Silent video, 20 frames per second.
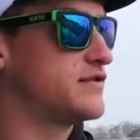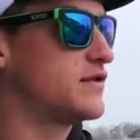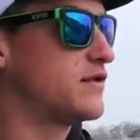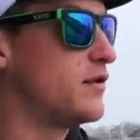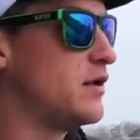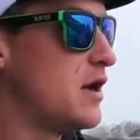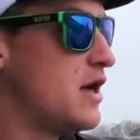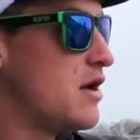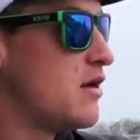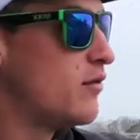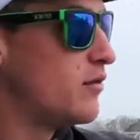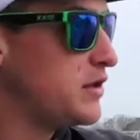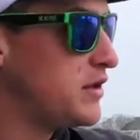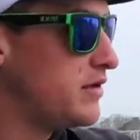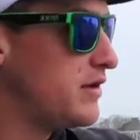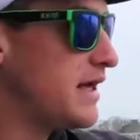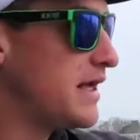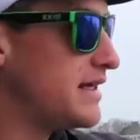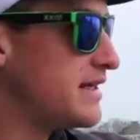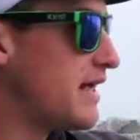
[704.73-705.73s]
So when
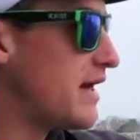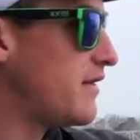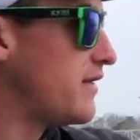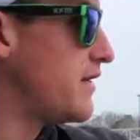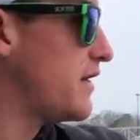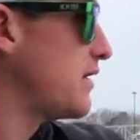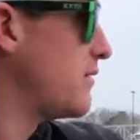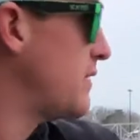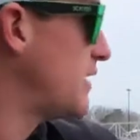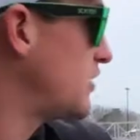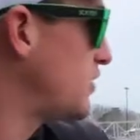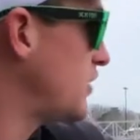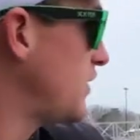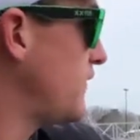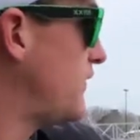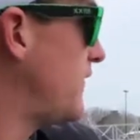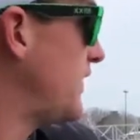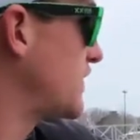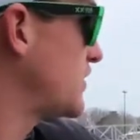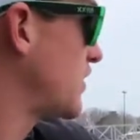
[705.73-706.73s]
you get down there, make sure
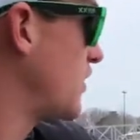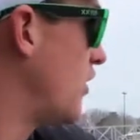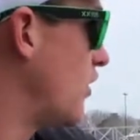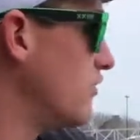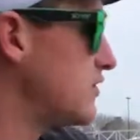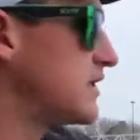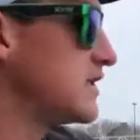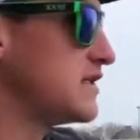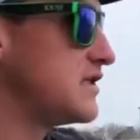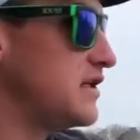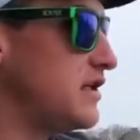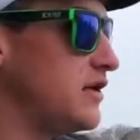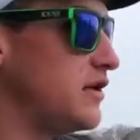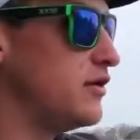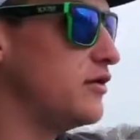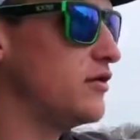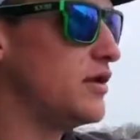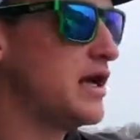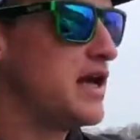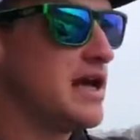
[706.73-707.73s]
you fish closest to
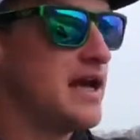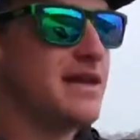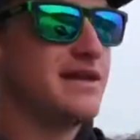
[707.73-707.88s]
you